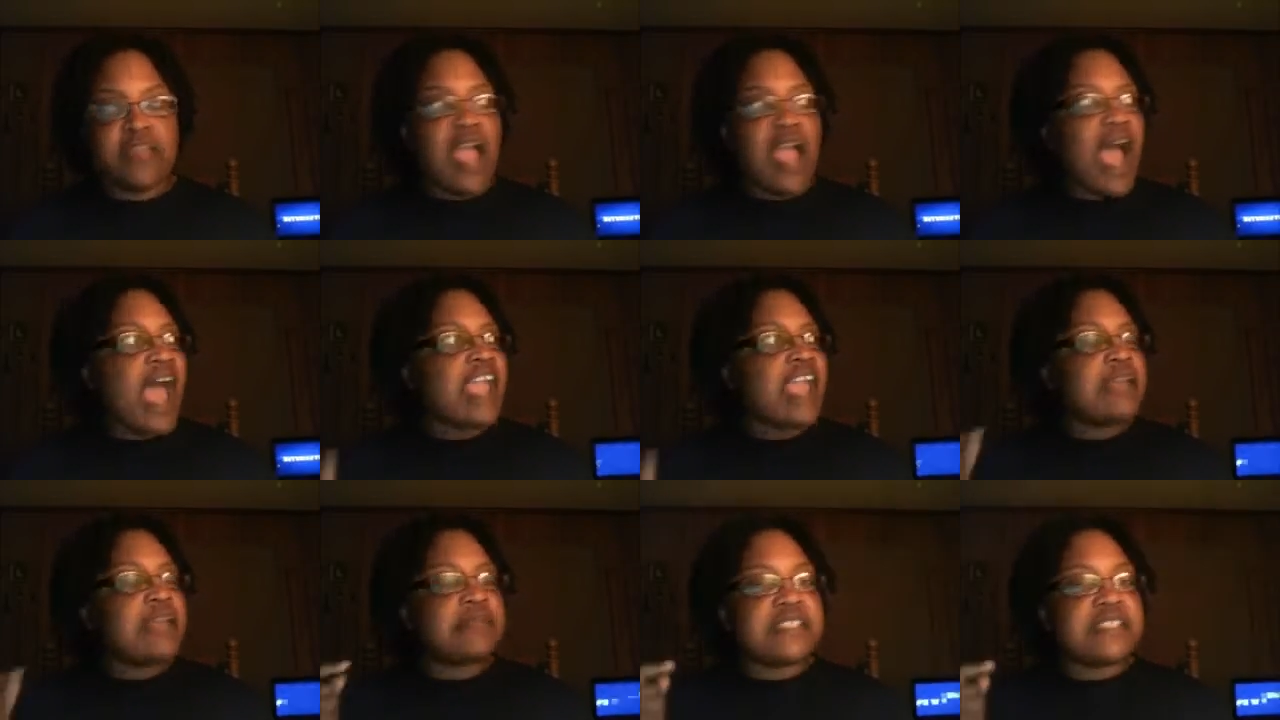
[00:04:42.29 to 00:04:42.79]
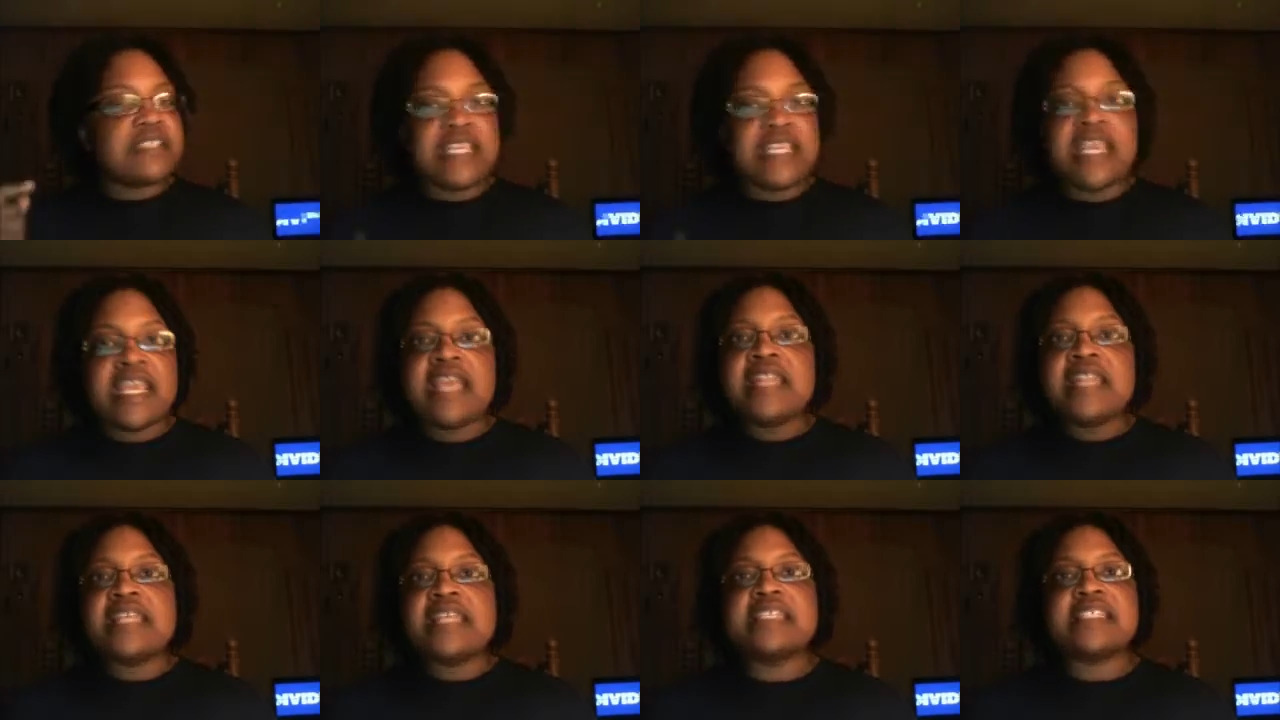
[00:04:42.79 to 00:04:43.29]
I am
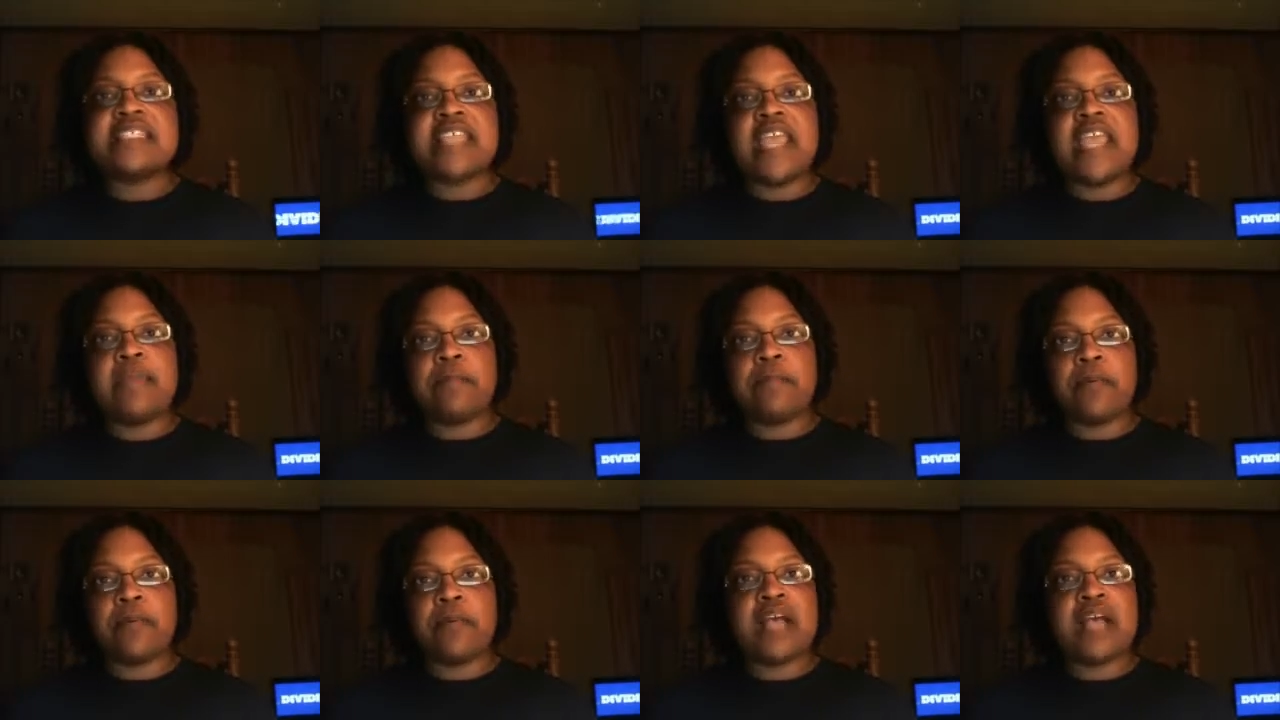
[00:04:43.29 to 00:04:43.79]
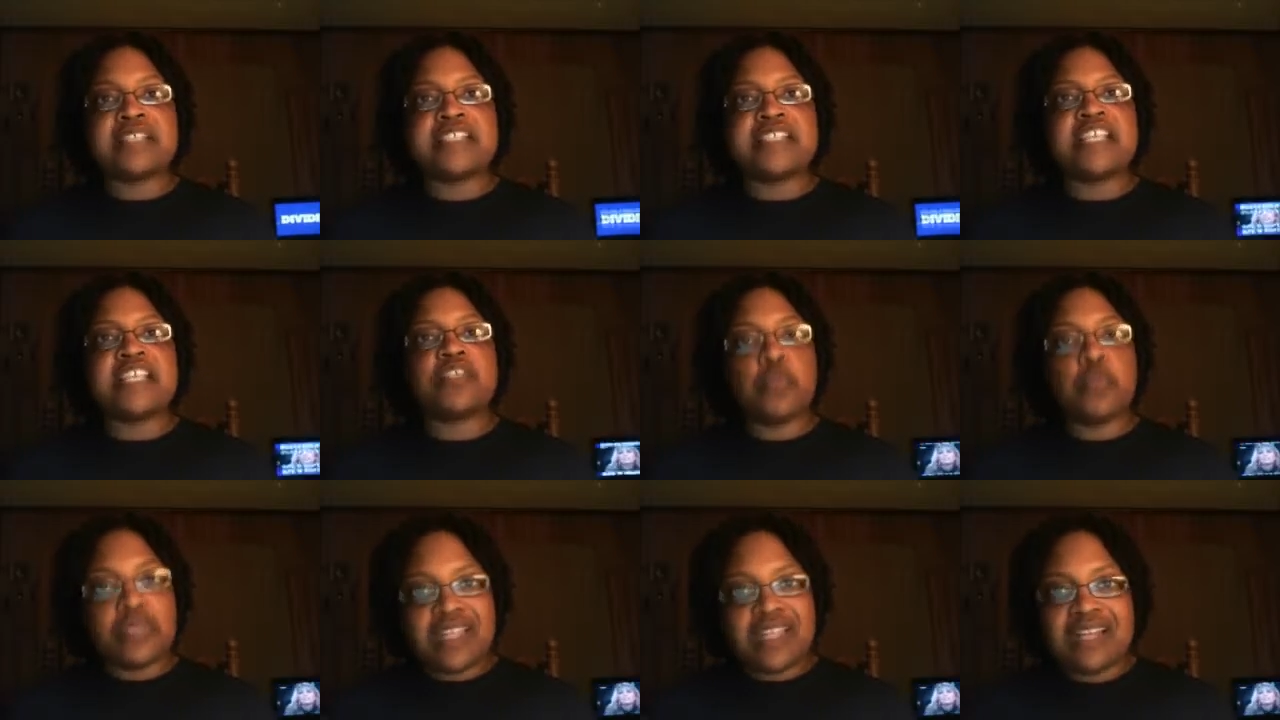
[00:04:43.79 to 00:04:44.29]
seeing the same
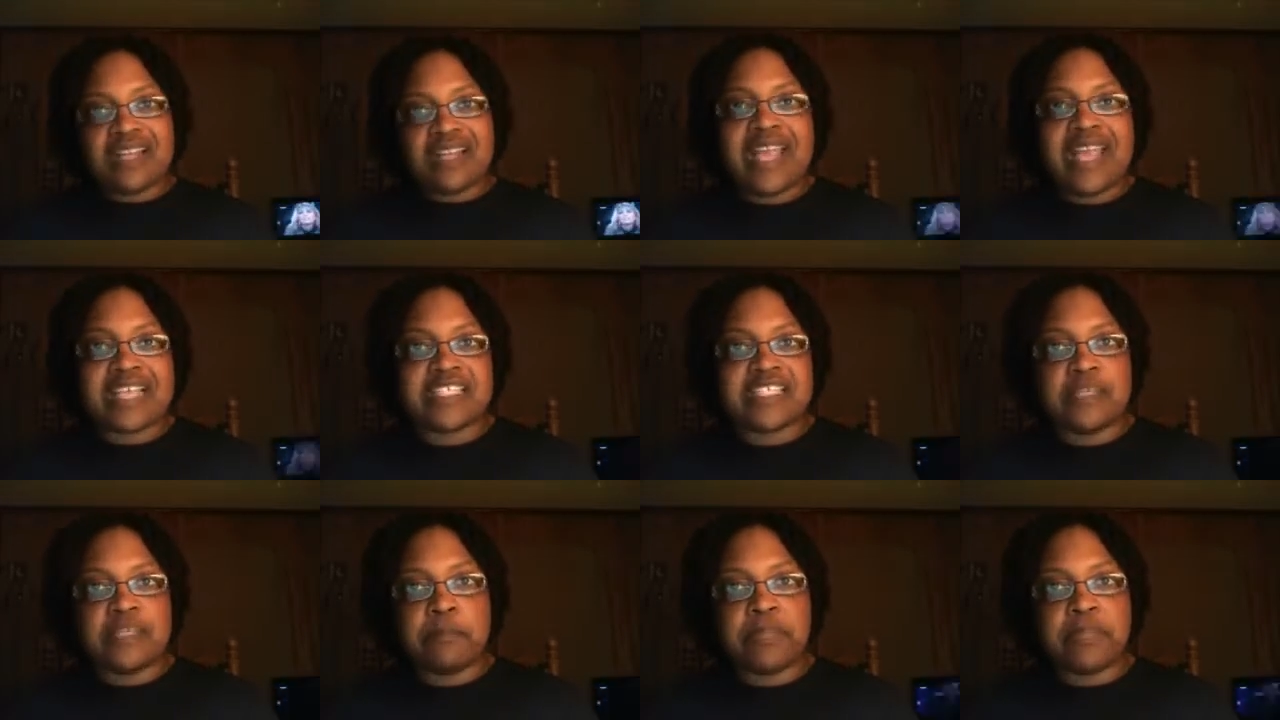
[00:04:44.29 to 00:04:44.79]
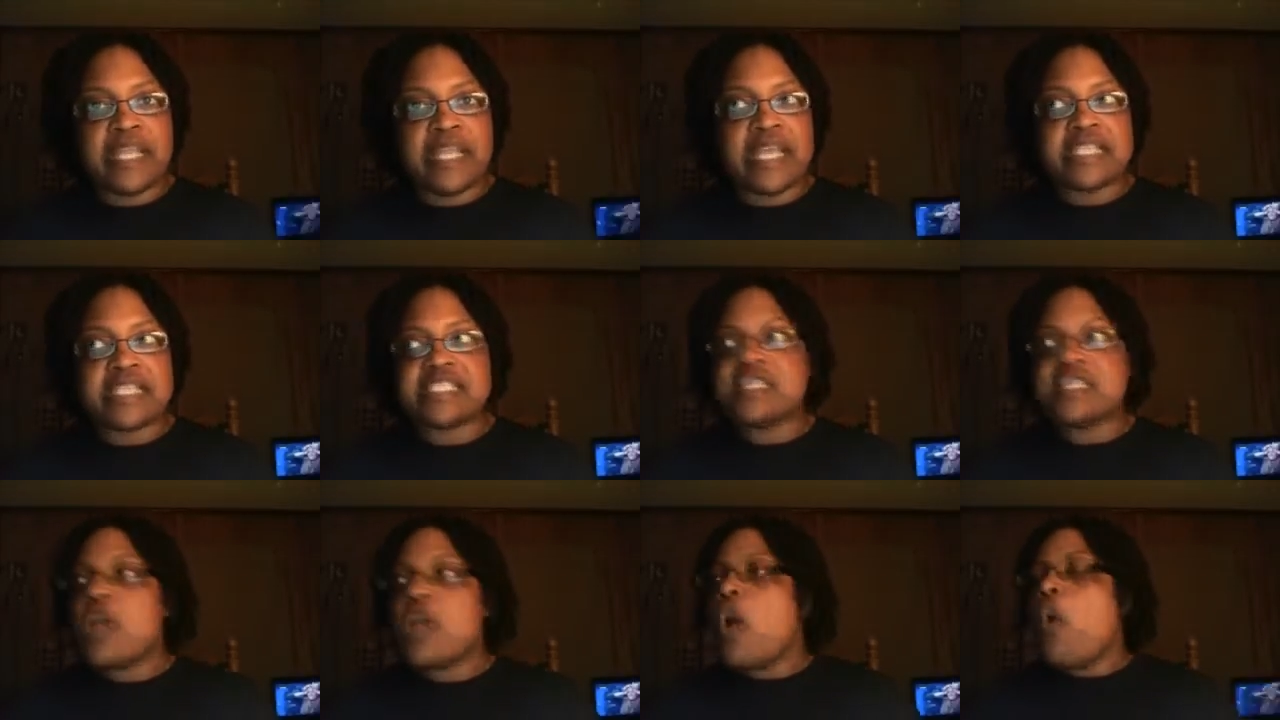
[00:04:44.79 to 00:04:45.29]
process with Alexa
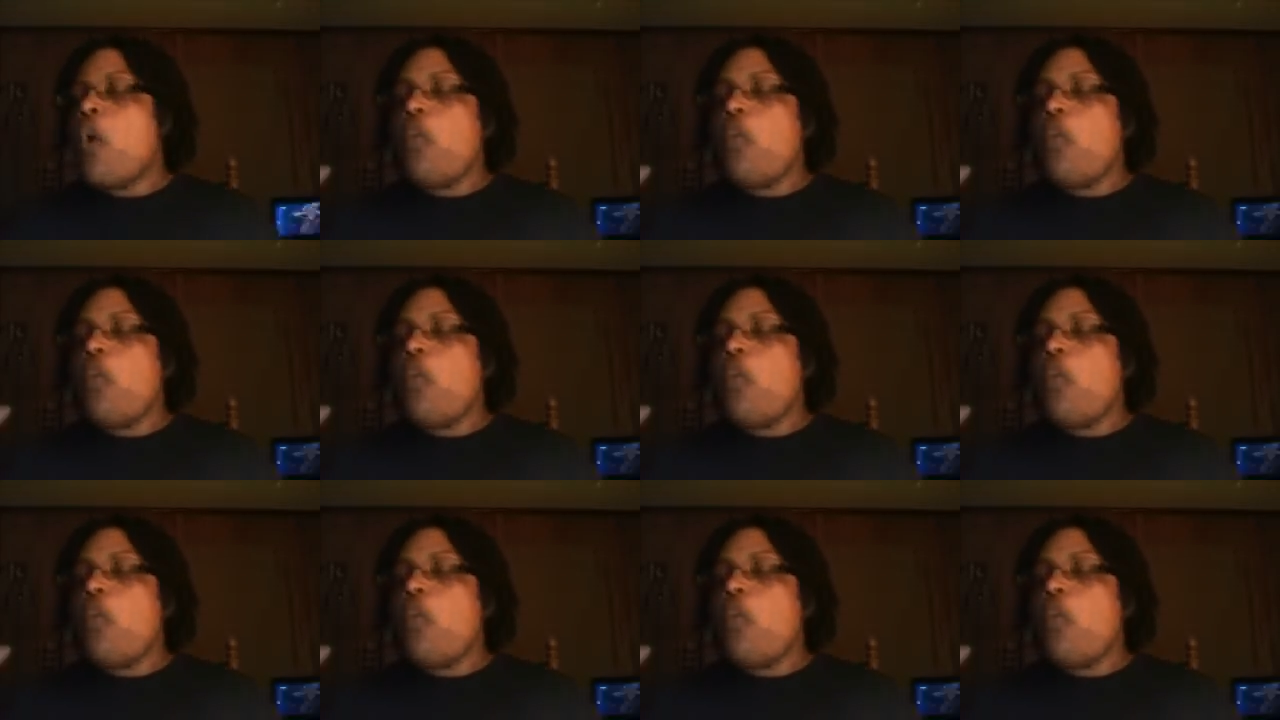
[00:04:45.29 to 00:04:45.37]
Bliss.